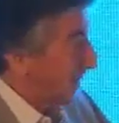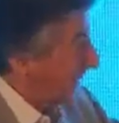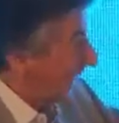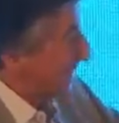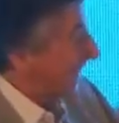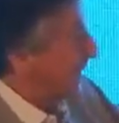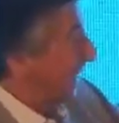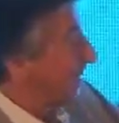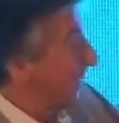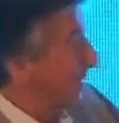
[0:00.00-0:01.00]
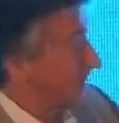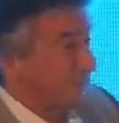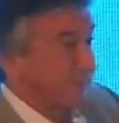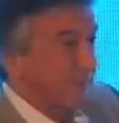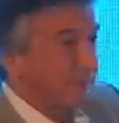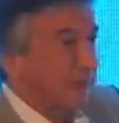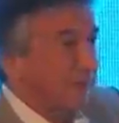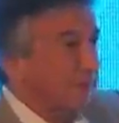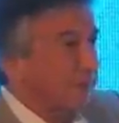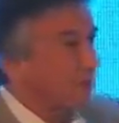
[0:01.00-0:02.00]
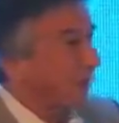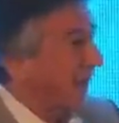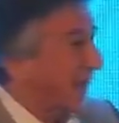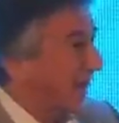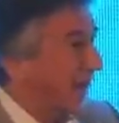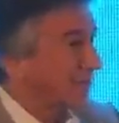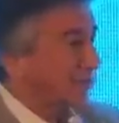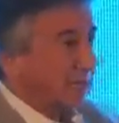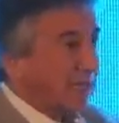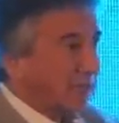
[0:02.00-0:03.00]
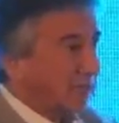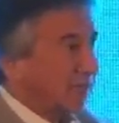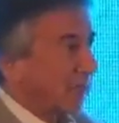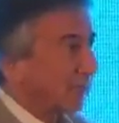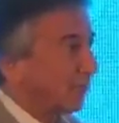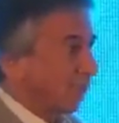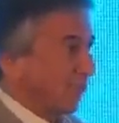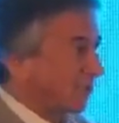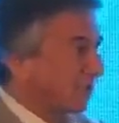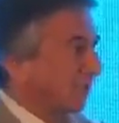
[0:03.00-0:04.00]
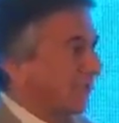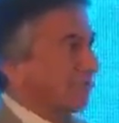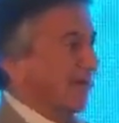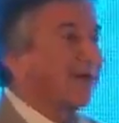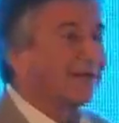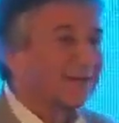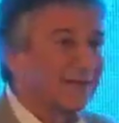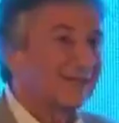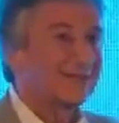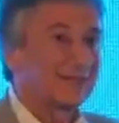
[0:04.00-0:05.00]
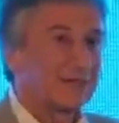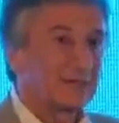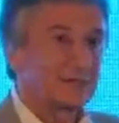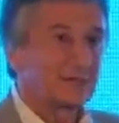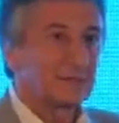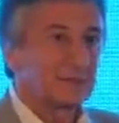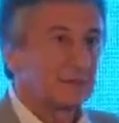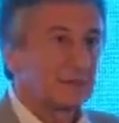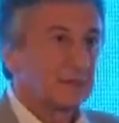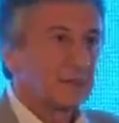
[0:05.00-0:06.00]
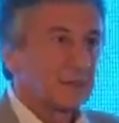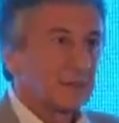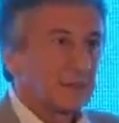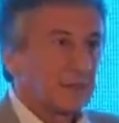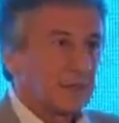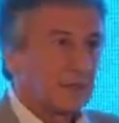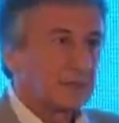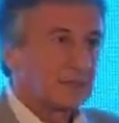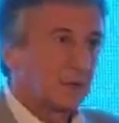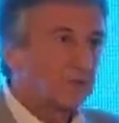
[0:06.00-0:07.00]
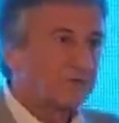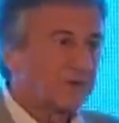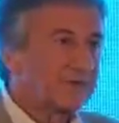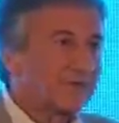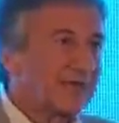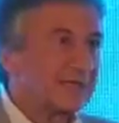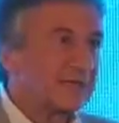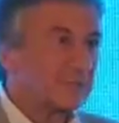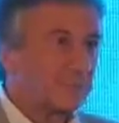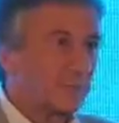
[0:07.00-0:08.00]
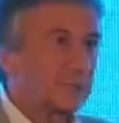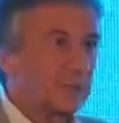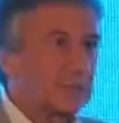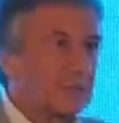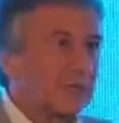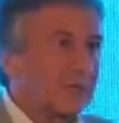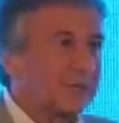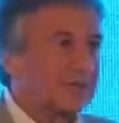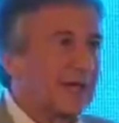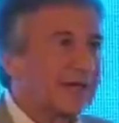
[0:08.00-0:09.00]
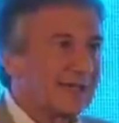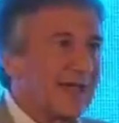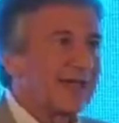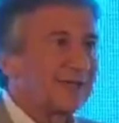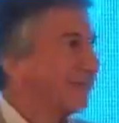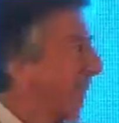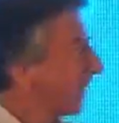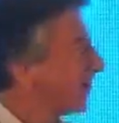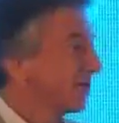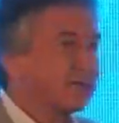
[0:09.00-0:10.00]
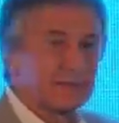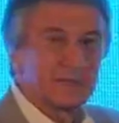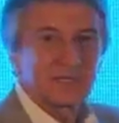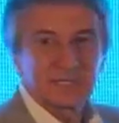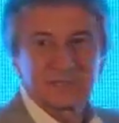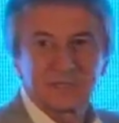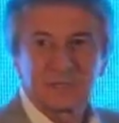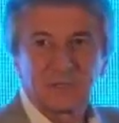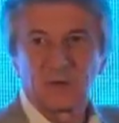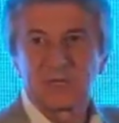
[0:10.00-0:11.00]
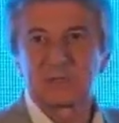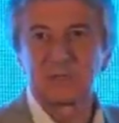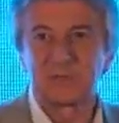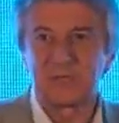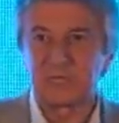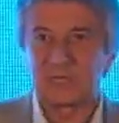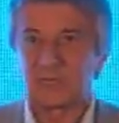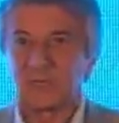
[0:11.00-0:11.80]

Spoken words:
Yes, this came out of the US, but I just think that the principles underneath this are so fundamentally important that I can't imagine that this isn't going to be